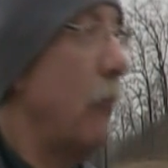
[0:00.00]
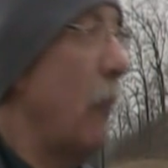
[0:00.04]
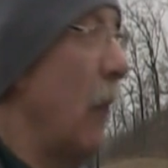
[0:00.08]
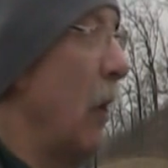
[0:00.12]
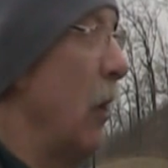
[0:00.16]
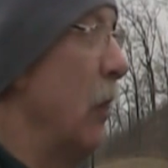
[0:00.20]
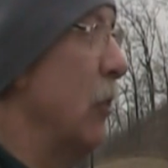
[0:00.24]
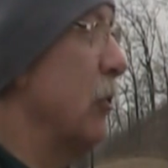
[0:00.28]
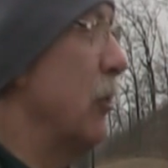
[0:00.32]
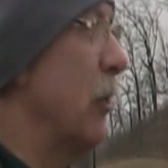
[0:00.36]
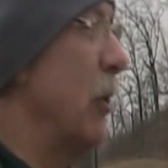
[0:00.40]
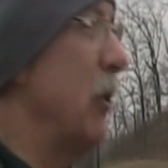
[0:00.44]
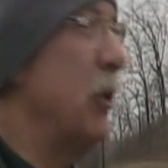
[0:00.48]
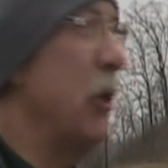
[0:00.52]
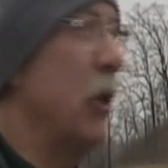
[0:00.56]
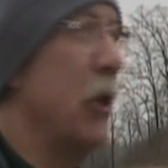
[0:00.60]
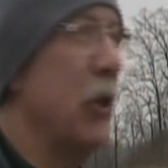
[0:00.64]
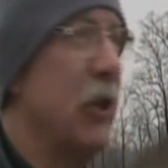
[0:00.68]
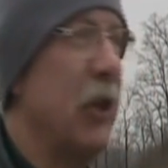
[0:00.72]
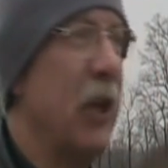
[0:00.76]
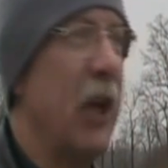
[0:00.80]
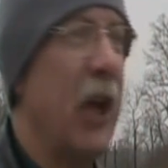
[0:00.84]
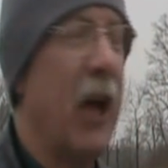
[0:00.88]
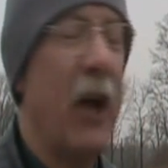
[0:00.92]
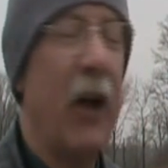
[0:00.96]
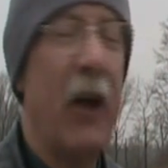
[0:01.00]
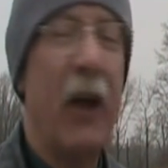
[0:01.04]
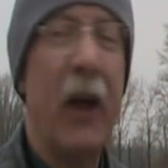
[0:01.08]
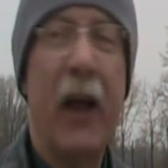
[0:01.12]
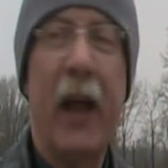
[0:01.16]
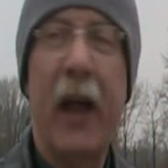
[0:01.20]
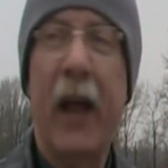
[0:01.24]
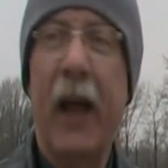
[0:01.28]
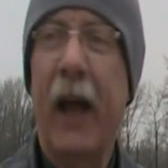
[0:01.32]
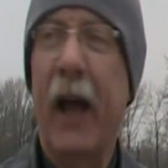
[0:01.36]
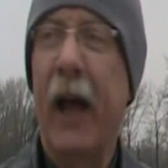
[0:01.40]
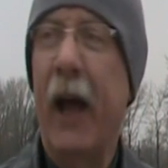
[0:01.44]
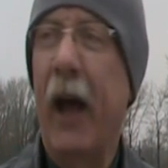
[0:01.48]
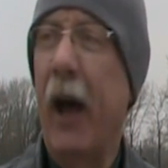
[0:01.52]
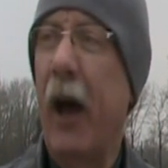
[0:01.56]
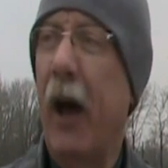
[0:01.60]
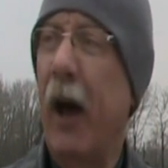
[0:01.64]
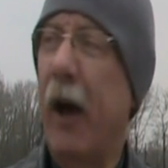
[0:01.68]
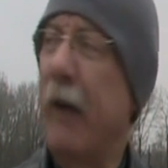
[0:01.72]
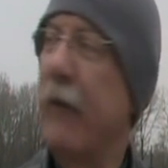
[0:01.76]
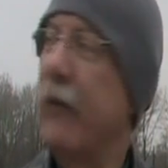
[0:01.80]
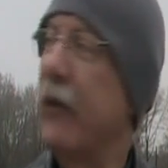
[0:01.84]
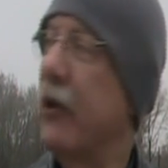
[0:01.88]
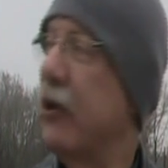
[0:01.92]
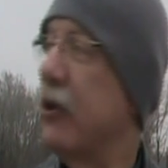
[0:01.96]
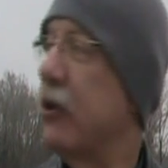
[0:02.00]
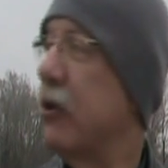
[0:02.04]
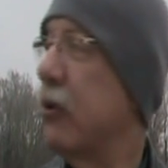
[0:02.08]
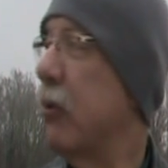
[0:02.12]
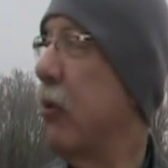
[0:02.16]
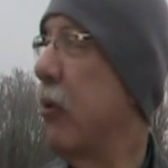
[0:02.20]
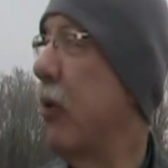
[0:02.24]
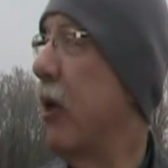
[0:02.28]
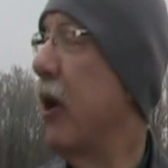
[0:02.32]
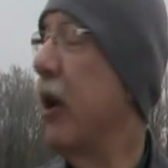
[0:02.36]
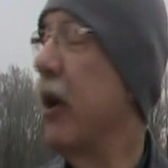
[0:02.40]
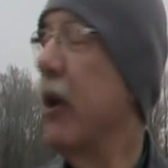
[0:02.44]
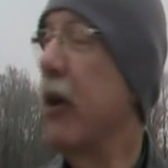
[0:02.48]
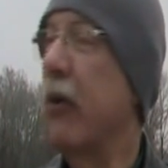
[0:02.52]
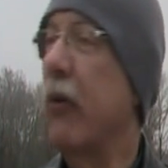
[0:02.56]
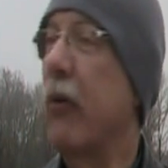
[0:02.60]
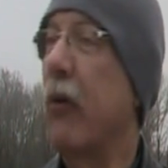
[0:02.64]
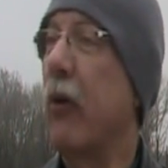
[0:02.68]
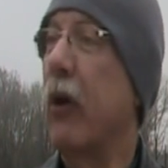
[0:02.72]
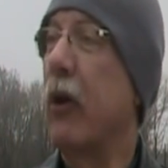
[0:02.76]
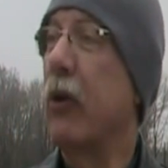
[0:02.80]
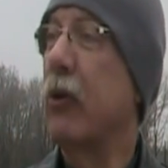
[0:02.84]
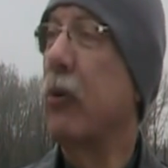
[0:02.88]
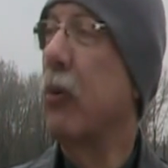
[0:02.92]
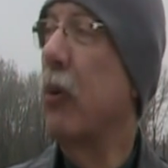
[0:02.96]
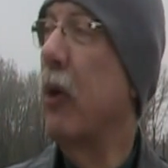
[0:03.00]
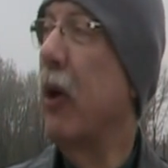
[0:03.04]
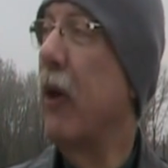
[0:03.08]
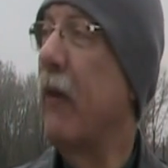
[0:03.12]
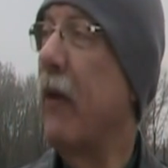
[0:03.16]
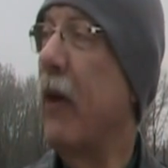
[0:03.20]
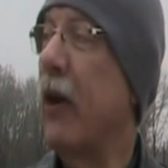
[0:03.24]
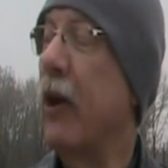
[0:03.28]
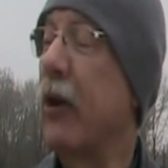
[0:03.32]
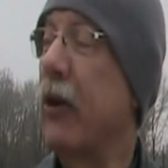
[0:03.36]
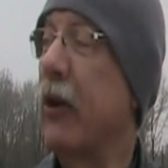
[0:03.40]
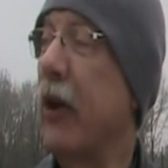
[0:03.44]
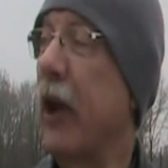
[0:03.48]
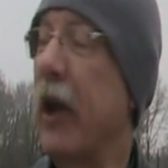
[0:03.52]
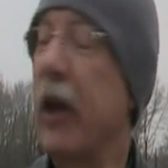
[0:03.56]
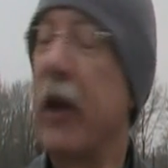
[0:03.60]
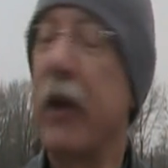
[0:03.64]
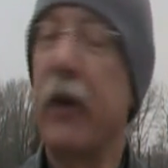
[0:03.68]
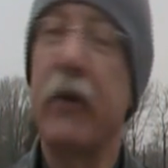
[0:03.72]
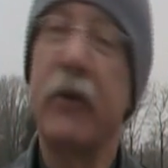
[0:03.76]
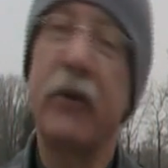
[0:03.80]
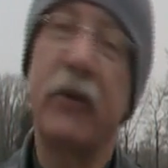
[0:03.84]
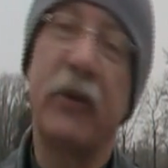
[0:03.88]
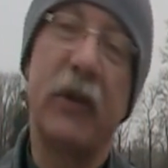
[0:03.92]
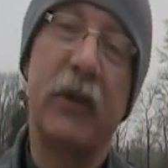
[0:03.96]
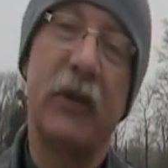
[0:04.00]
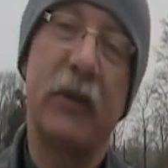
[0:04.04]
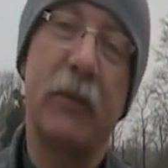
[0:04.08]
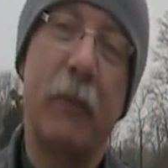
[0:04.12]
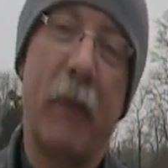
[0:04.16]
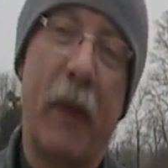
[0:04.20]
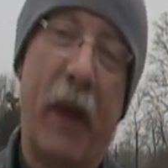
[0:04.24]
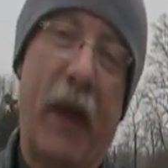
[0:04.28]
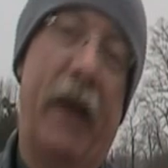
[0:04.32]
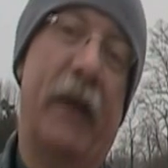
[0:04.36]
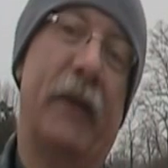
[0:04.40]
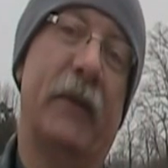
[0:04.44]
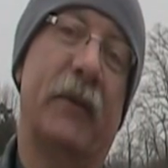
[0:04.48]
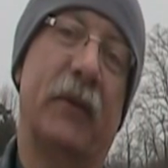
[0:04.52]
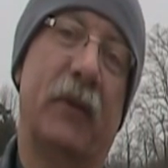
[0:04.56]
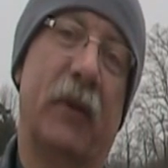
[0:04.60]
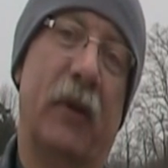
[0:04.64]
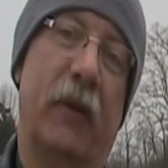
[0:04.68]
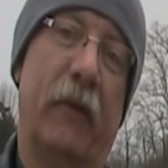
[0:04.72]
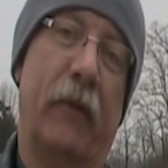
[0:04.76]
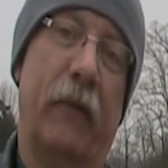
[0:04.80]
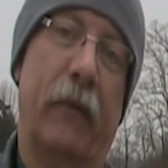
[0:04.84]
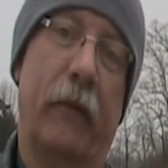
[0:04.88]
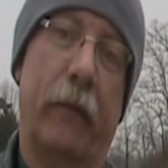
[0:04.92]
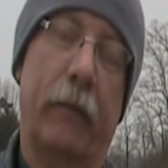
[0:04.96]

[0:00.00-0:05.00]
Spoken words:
So as you can tell, of this 1,200 acres, it's massive.